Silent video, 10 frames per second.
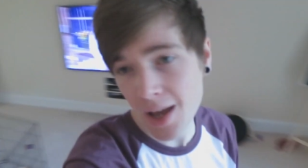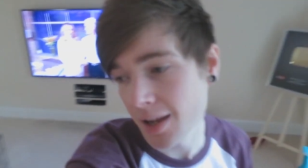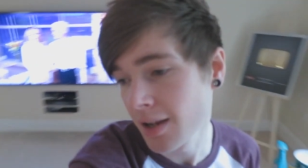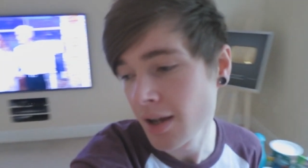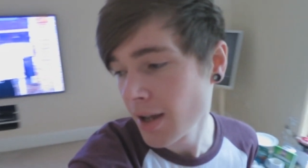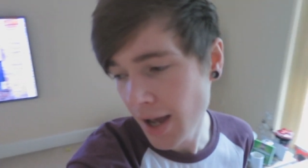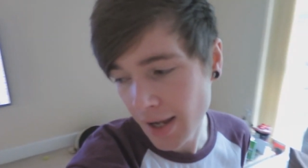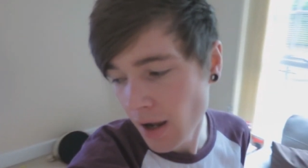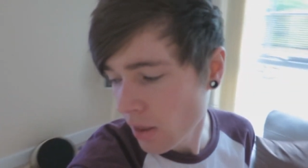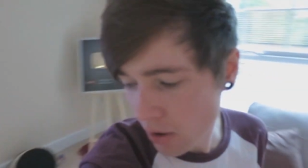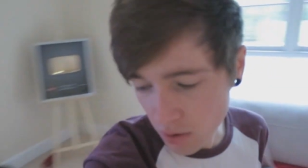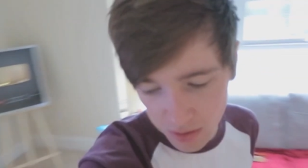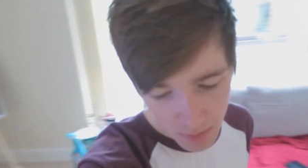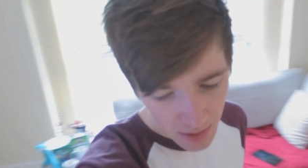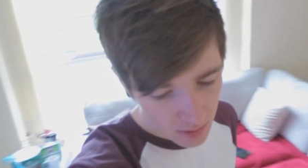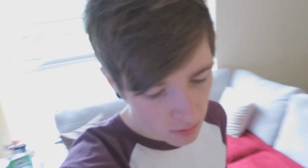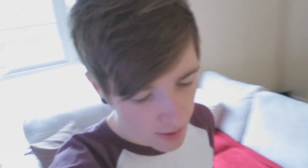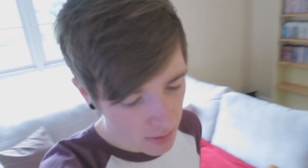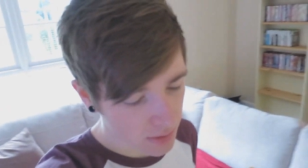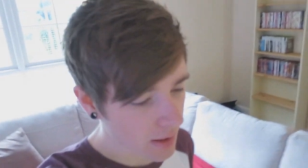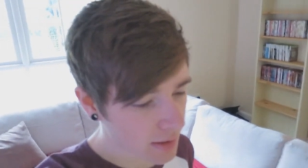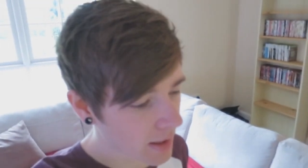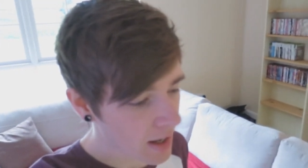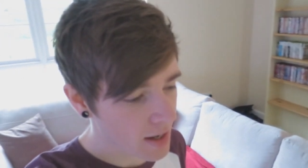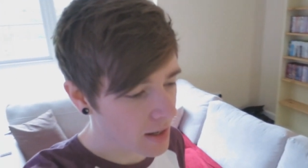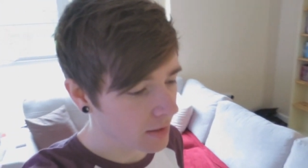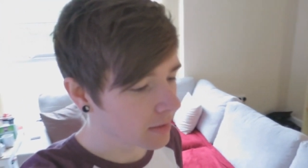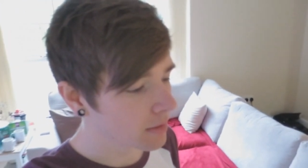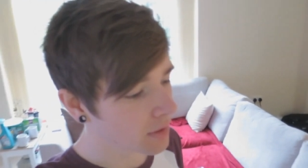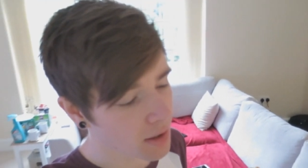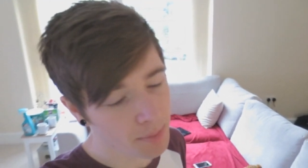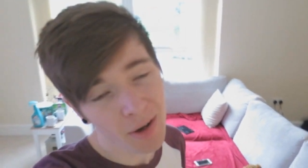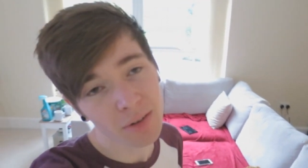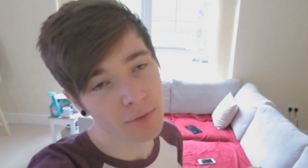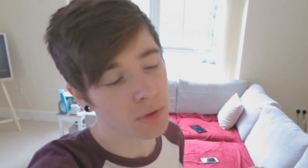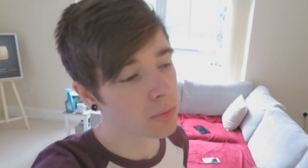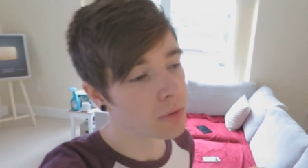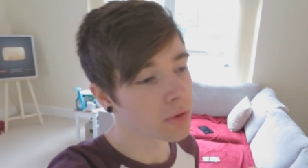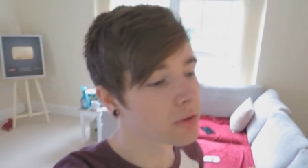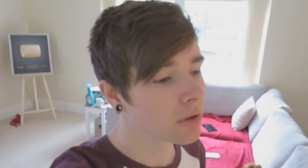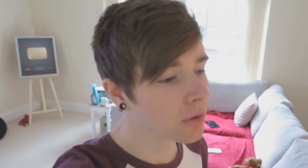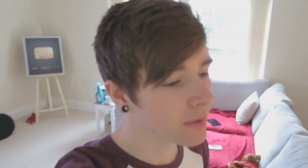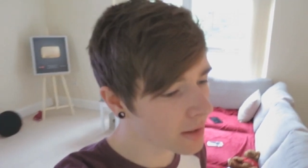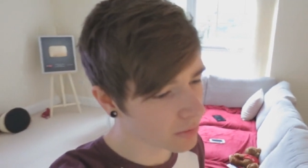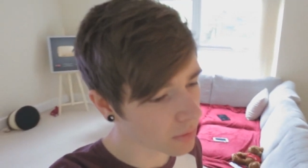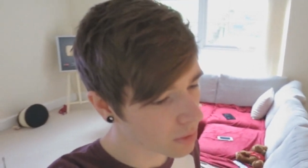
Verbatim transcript: hey, the only thing we need to do outside today is take the pugs for a walk. So that's